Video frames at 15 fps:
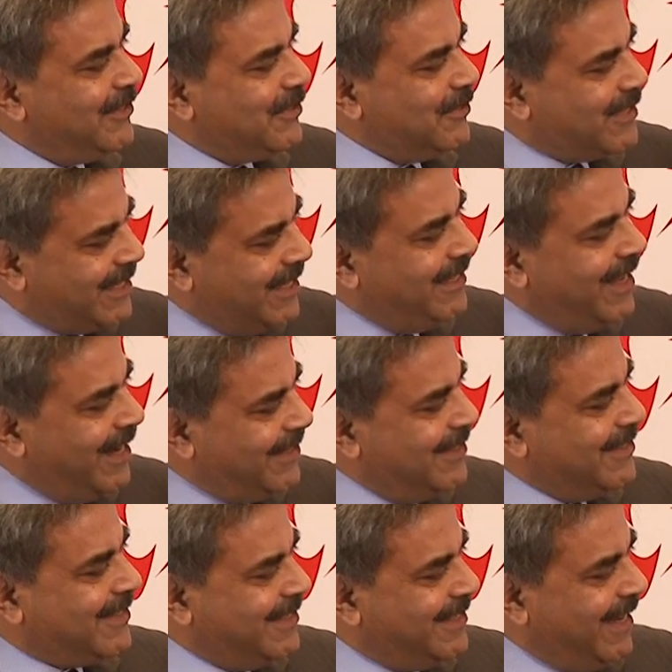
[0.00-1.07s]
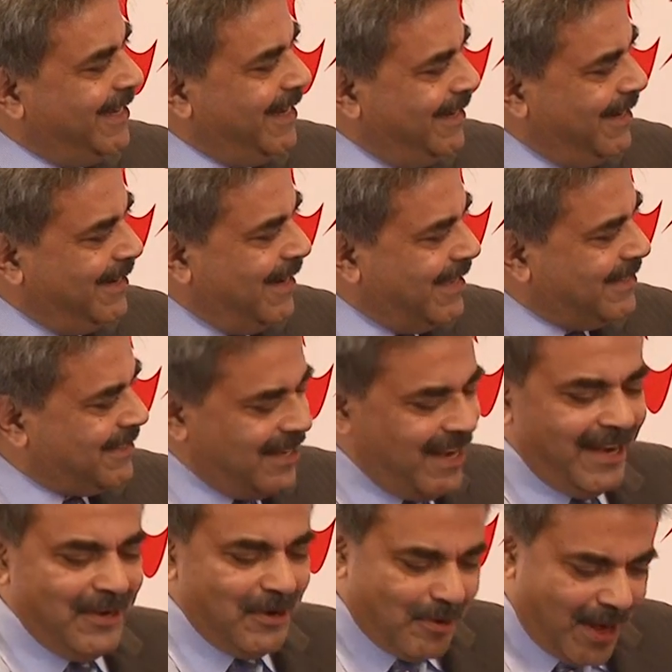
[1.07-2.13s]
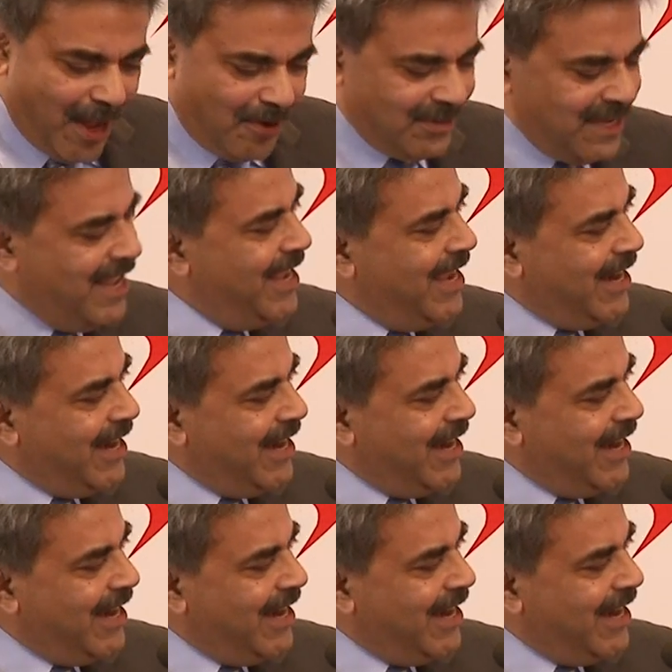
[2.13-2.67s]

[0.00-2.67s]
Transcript: to see that this is an industry, and no doubt,